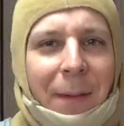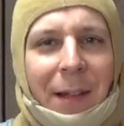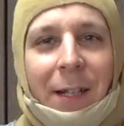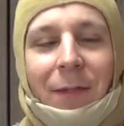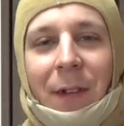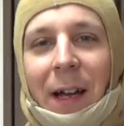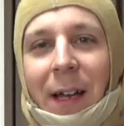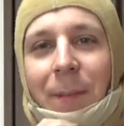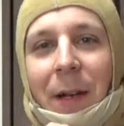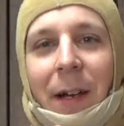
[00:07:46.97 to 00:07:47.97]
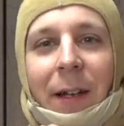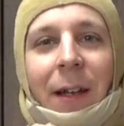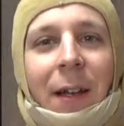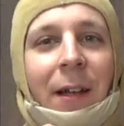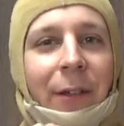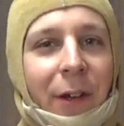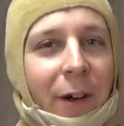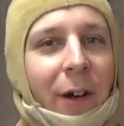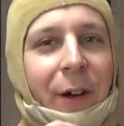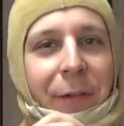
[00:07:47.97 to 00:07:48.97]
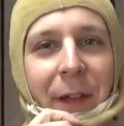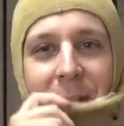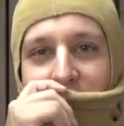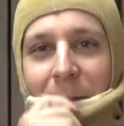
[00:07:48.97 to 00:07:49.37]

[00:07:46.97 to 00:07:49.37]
I mean, that's fine, but there are things